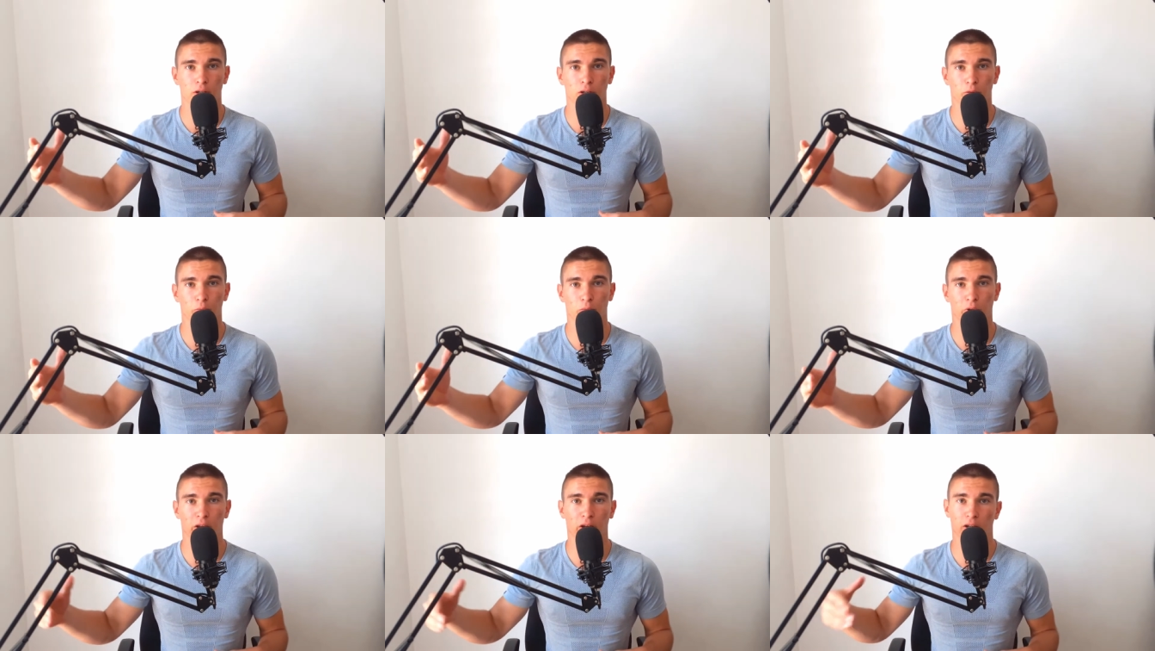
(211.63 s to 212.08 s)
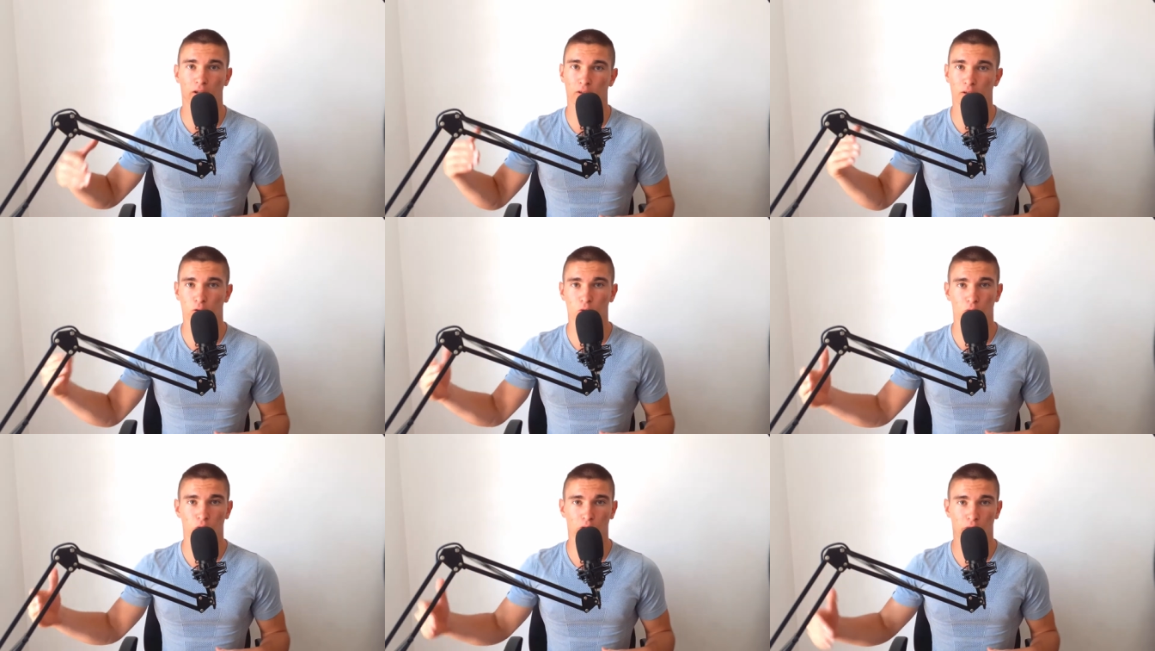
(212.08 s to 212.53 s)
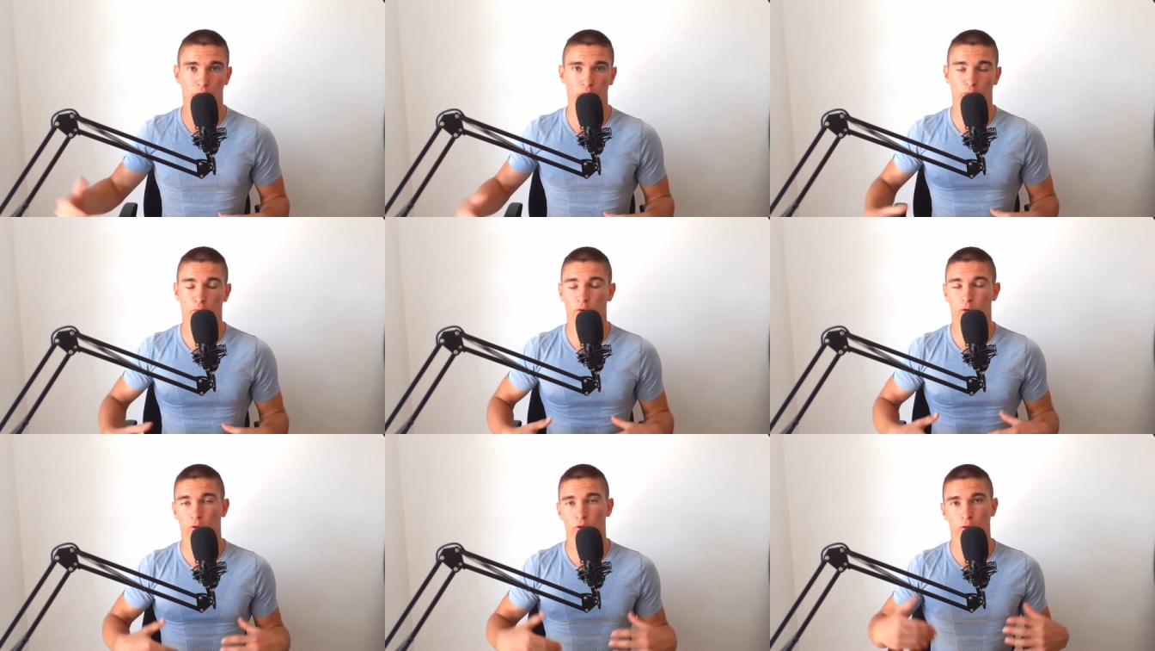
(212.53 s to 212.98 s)
uh, planning the
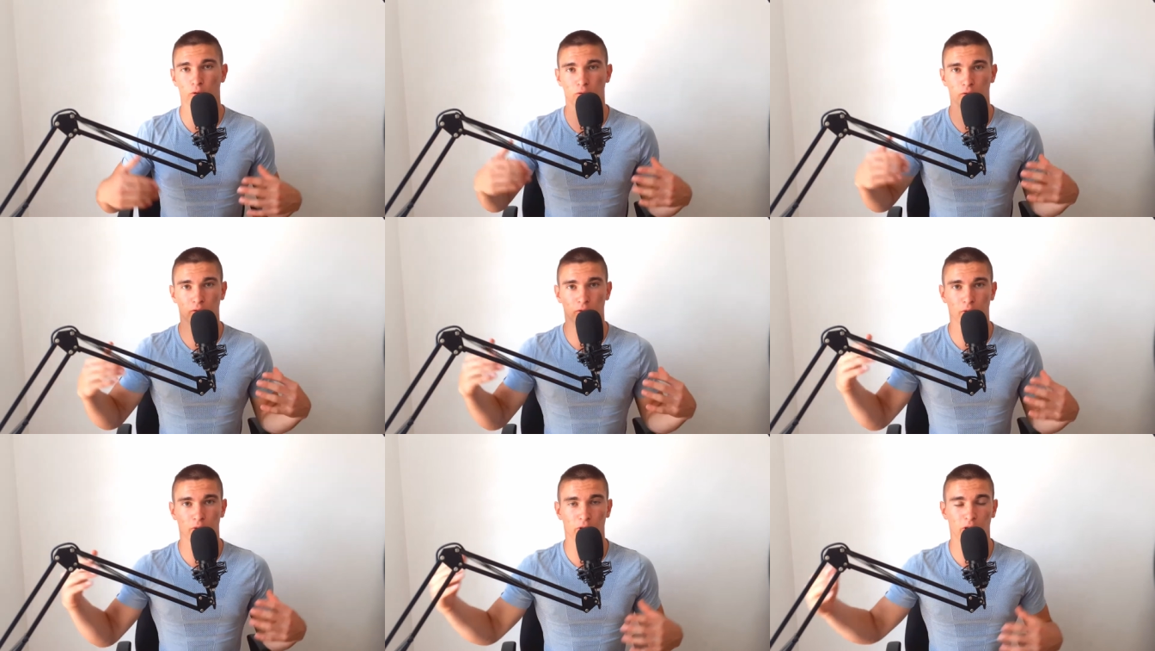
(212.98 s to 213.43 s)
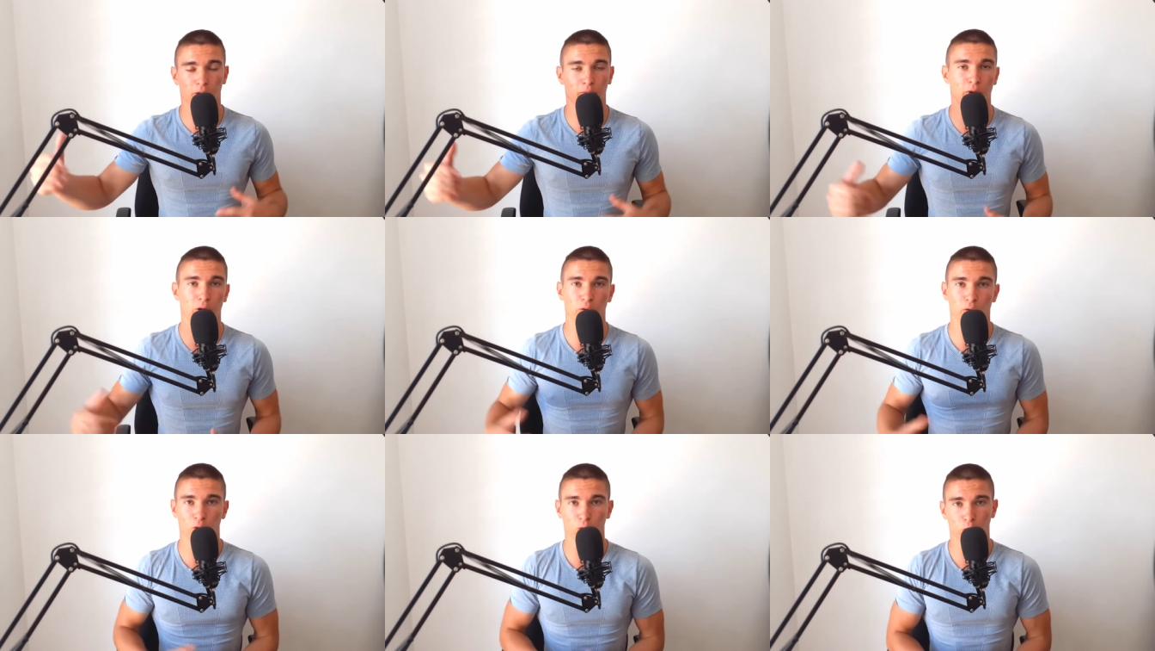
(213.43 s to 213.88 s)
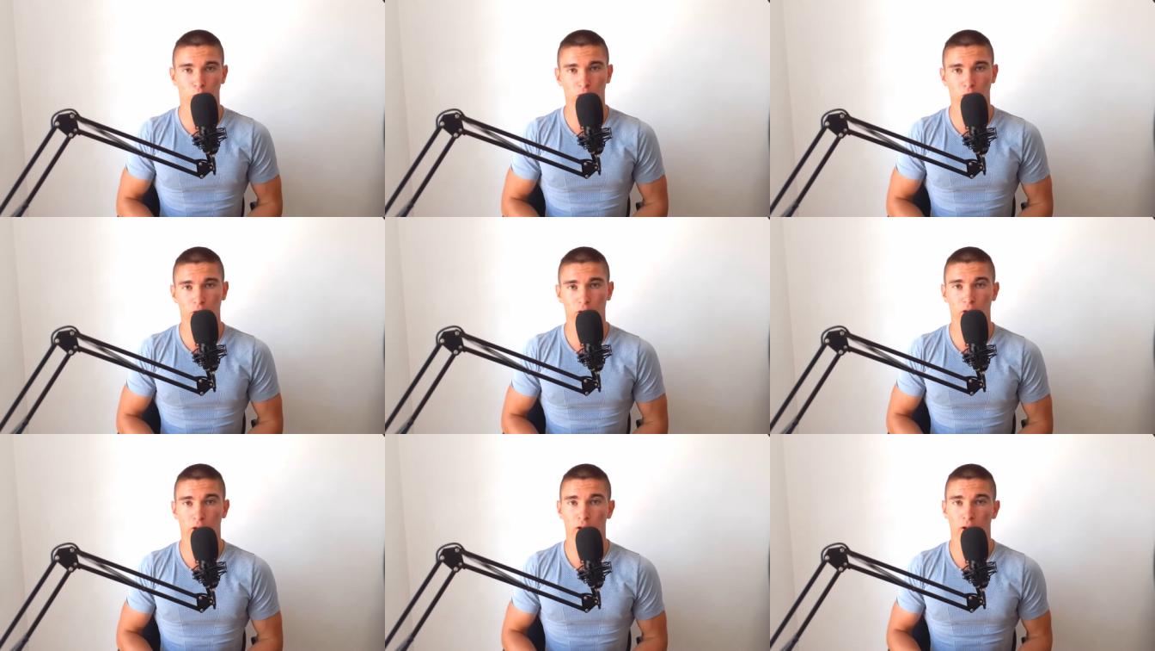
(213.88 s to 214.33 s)
trip or think about your
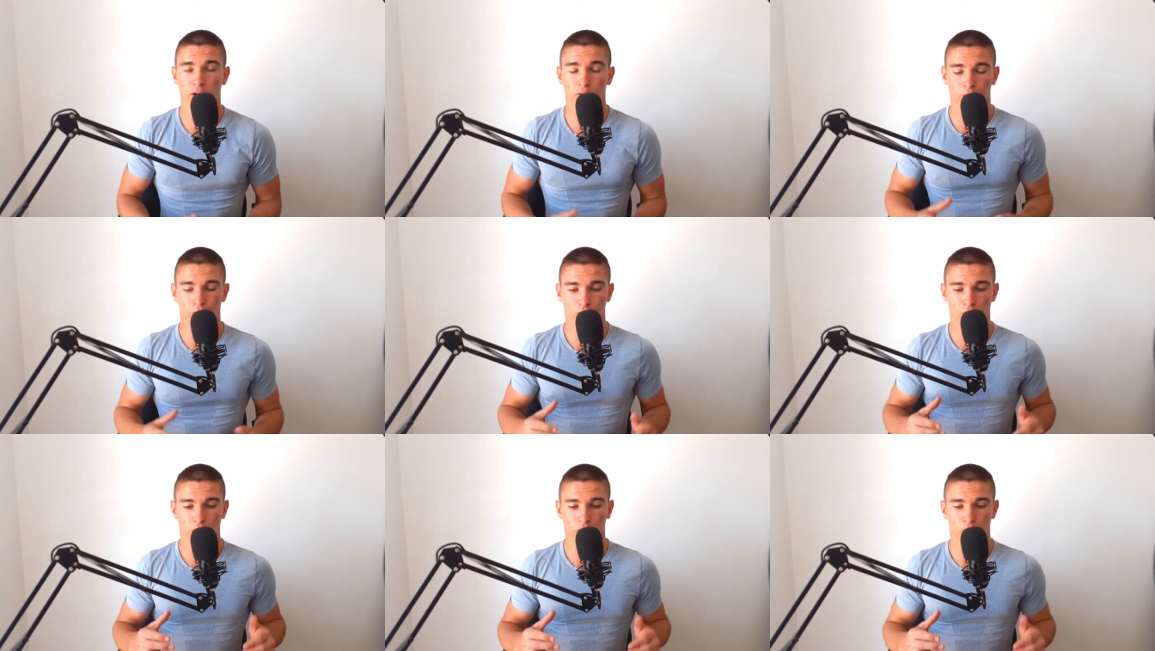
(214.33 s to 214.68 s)
work